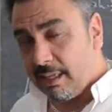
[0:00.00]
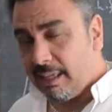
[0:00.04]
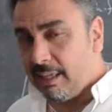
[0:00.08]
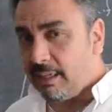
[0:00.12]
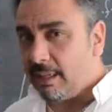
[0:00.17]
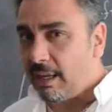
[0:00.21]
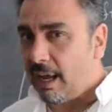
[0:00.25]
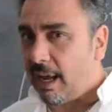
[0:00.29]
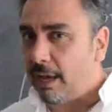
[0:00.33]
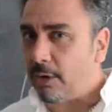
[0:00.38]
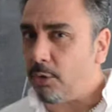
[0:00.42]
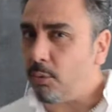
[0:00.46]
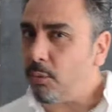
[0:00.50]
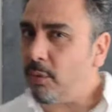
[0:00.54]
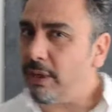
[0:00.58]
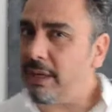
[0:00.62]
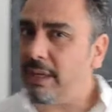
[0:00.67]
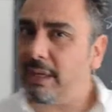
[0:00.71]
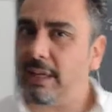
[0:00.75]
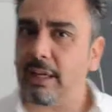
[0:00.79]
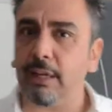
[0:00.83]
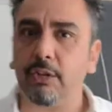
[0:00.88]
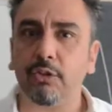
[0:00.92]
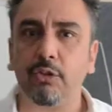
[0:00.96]
Now I don't want to
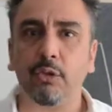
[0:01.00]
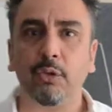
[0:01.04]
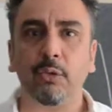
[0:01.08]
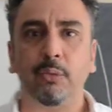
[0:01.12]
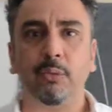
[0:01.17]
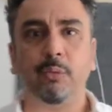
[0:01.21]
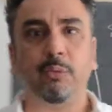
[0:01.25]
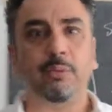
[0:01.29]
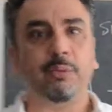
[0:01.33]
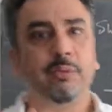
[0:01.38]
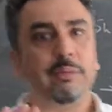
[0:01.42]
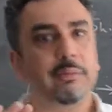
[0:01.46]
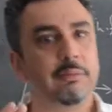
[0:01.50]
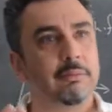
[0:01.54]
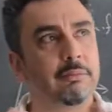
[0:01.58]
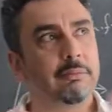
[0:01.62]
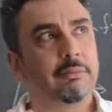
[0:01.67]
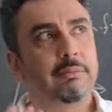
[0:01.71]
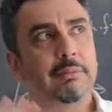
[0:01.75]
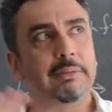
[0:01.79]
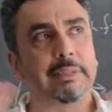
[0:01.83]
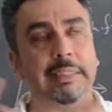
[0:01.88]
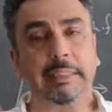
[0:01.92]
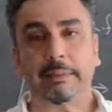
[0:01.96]
get too
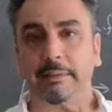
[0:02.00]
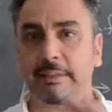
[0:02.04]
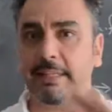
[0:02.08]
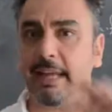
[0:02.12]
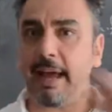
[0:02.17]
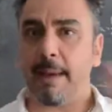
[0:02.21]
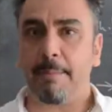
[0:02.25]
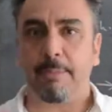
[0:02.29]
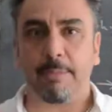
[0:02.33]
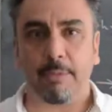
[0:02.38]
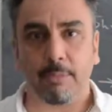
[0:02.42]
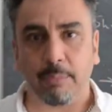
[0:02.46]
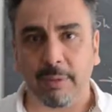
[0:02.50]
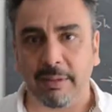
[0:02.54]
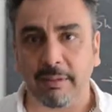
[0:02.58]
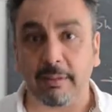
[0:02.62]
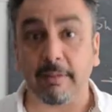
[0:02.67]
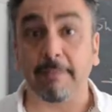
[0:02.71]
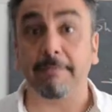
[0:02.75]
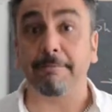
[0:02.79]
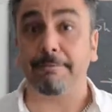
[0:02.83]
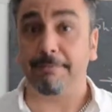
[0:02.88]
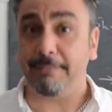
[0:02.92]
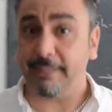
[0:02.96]
in depth with the
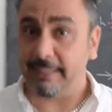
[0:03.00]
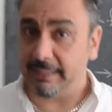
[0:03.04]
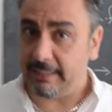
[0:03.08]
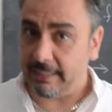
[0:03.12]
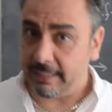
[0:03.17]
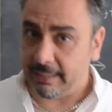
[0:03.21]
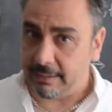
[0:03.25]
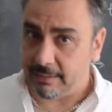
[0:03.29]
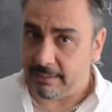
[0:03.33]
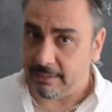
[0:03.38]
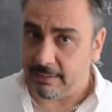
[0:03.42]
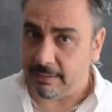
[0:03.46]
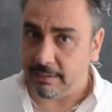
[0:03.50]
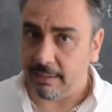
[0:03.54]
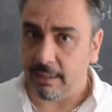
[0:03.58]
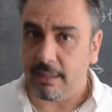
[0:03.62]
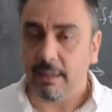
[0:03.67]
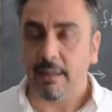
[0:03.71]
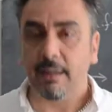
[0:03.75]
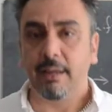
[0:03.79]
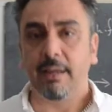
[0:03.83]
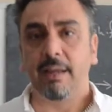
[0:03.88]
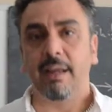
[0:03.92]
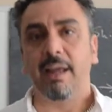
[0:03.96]
physics
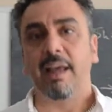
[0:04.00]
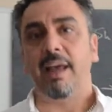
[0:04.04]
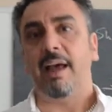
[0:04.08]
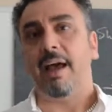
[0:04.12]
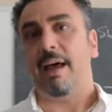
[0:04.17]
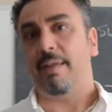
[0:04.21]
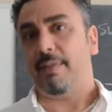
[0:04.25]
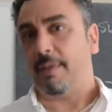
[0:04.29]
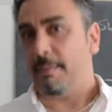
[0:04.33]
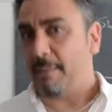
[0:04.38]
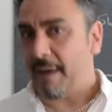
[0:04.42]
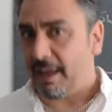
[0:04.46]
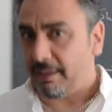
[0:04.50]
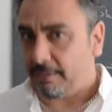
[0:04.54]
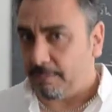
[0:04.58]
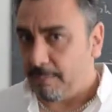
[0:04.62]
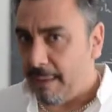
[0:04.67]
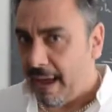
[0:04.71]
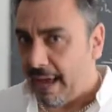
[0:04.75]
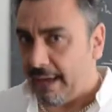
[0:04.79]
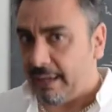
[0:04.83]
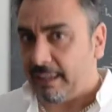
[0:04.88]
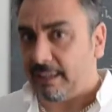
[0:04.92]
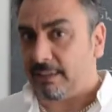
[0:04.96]
and the
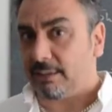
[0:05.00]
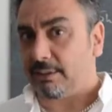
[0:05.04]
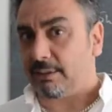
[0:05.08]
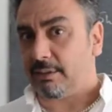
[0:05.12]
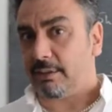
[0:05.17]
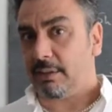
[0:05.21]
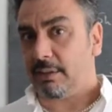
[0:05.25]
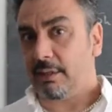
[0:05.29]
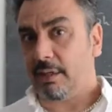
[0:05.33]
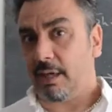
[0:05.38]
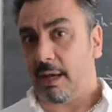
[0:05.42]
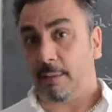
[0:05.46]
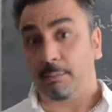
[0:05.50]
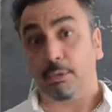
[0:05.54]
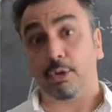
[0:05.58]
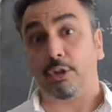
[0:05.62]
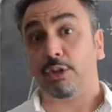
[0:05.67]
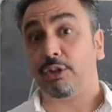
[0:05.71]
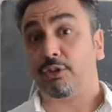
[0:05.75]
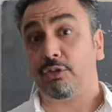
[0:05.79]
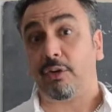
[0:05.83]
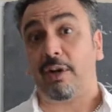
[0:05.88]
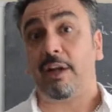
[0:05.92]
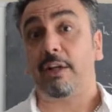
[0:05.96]
mathematics. I'm going to
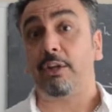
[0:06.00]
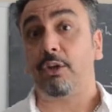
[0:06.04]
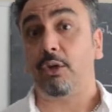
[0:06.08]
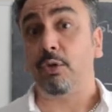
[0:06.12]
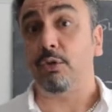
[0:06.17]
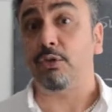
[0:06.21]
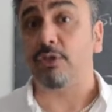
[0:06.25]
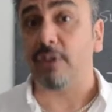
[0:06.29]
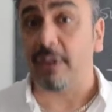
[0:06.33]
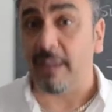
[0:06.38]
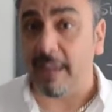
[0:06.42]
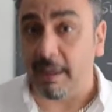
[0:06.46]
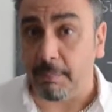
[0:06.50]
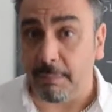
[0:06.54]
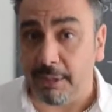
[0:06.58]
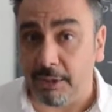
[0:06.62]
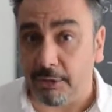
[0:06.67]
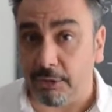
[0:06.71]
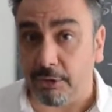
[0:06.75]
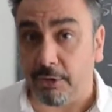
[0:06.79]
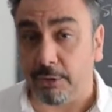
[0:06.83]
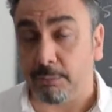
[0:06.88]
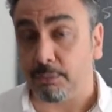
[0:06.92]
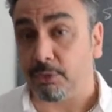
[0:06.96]
try and use layman
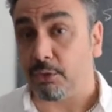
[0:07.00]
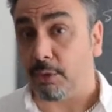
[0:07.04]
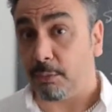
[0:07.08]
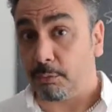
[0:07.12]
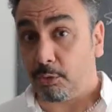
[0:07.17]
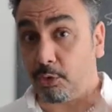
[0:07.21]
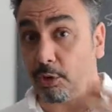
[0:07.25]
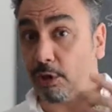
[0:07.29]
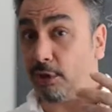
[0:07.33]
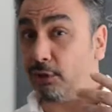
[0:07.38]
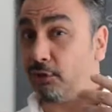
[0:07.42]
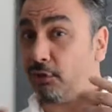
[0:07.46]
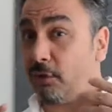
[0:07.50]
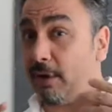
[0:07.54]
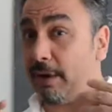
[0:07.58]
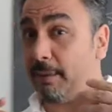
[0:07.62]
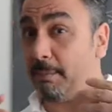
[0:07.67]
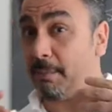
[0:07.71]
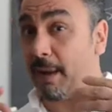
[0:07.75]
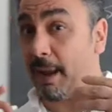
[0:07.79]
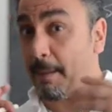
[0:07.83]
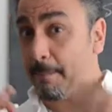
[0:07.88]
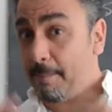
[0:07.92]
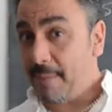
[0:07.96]
terms. So I'm going to try
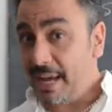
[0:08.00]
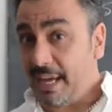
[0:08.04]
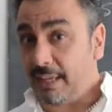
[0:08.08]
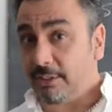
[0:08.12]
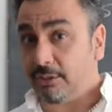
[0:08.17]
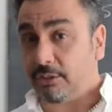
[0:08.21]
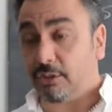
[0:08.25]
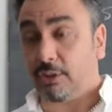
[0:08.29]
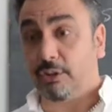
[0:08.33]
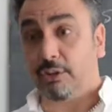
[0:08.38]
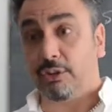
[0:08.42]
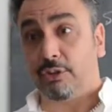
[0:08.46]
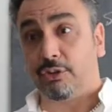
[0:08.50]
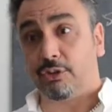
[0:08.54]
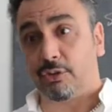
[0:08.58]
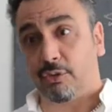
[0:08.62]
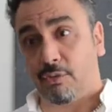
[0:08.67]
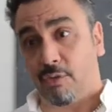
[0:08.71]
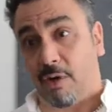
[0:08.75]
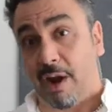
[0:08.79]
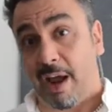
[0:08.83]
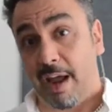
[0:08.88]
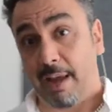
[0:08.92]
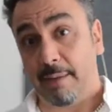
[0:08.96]
my best to
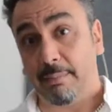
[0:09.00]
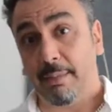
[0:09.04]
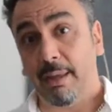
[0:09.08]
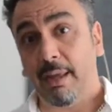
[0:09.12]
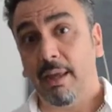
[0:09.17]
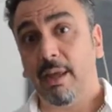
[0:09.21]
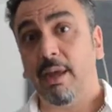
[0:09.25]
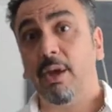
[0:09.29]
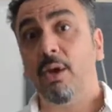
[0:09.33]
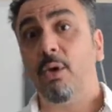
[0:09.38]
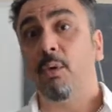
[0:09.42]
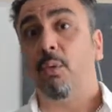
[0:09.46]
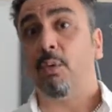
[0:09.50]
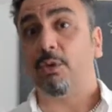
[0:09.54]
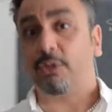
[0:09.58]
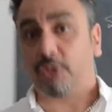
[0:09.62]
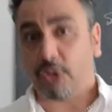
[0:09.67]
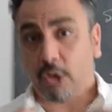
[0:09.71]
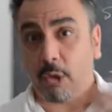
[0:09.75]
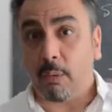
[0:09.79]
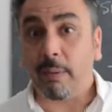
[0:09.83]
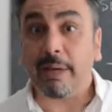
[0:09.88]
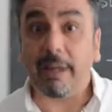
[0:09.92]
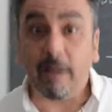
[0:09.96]
describe what's
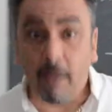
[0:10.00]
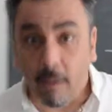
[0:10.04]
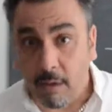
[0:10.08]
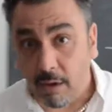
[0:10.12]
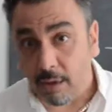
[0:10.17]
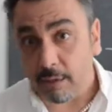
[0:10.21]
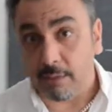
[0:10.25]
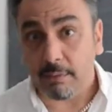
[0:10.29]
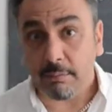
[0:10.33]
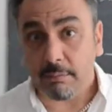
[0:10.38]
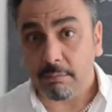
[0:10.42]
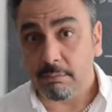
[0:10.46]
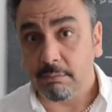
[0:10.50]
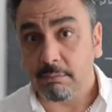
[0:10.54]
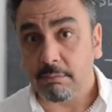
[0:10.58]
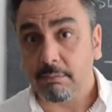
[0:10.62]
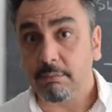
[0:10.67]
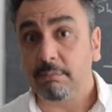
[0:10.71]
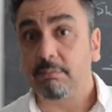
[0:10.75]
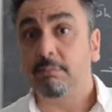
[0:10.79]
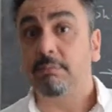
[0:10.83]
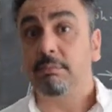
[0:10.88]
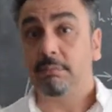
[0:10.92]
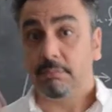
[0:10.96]
going on
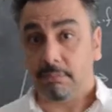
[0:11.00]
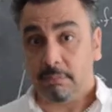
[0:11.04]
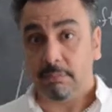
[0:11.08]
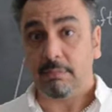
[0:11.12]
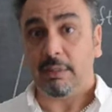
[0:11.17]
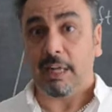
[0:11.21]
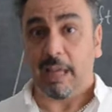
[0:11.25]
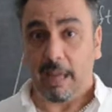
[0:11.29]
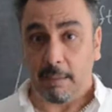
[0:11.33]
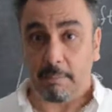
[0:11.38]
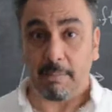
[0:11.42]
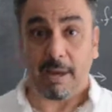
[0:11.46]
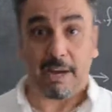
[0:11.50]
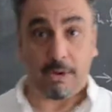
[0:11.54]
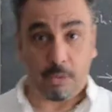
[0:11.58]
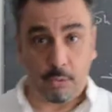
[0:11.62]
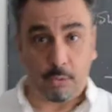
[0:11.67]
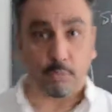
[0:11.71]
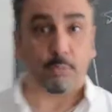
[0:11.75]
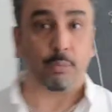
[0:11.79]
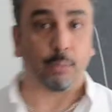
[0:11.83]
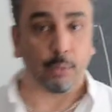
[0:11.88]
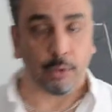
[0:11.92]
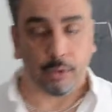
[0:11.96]
in my
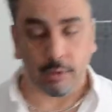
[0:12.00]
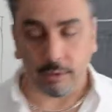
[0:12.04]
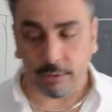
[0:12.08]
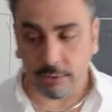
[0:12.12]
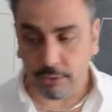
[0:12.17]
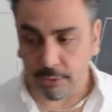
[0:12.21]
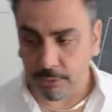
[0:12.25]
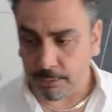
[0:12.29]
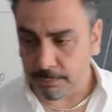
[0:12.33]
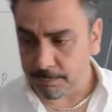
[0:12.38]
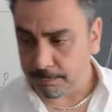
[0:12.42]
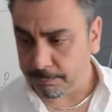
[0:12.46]
own words.